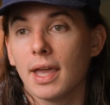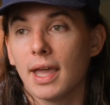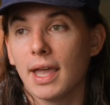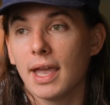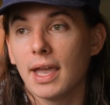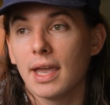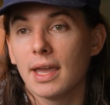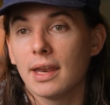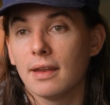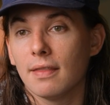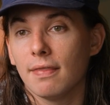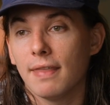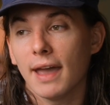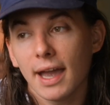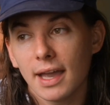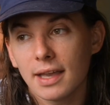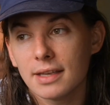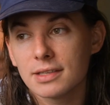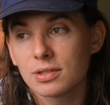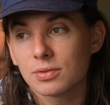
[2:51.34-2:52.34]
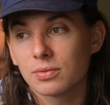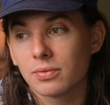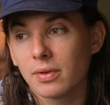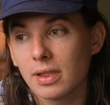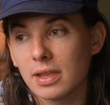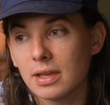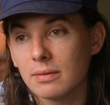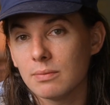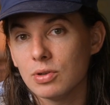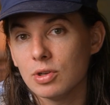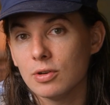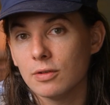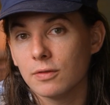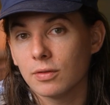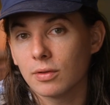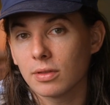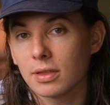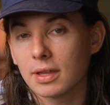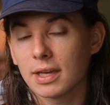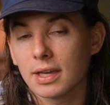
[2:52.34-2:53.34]
And that is a really
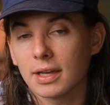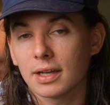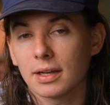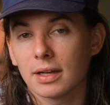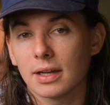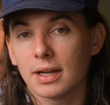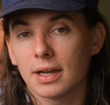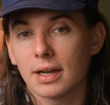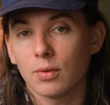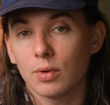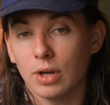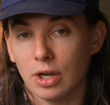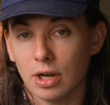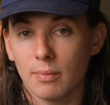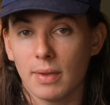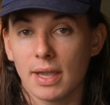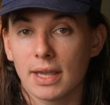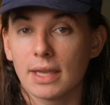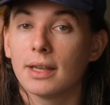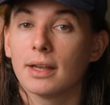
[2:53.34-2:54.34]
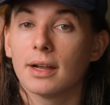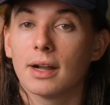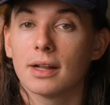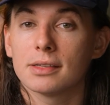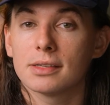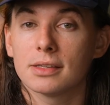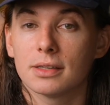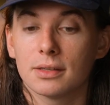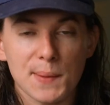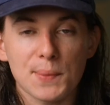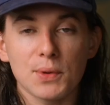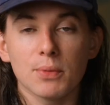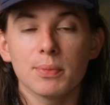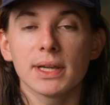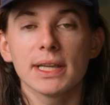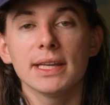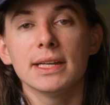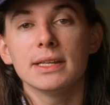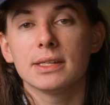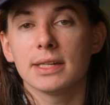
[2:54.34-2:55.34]
beautiful thing when you're making content. People
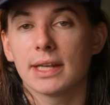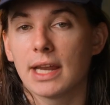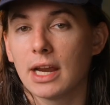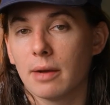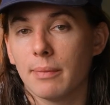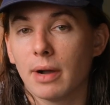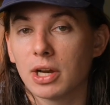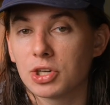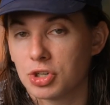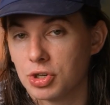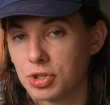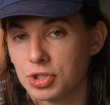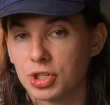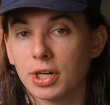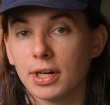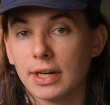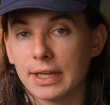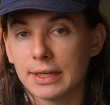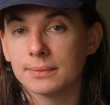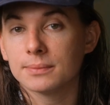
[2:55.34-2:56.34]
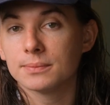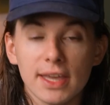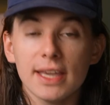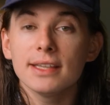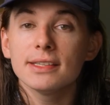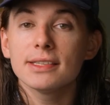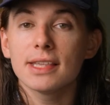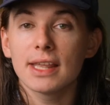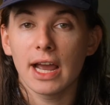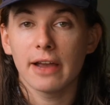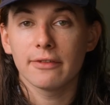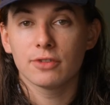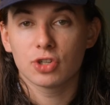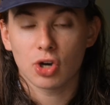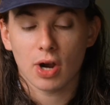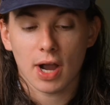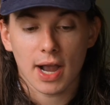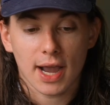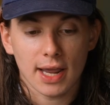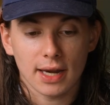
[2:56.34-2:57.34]
begin to care about your journey. Things that I've
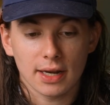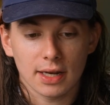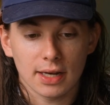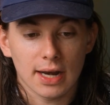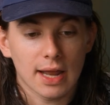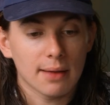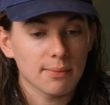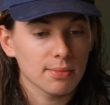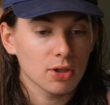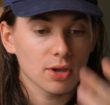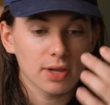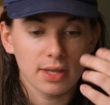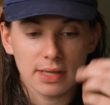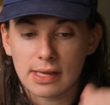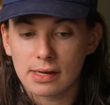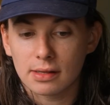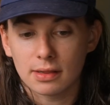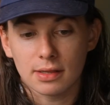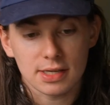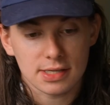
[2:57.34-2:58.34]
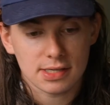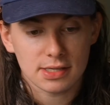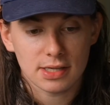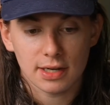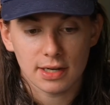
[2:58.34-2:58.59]
tried, and I'm looking at a list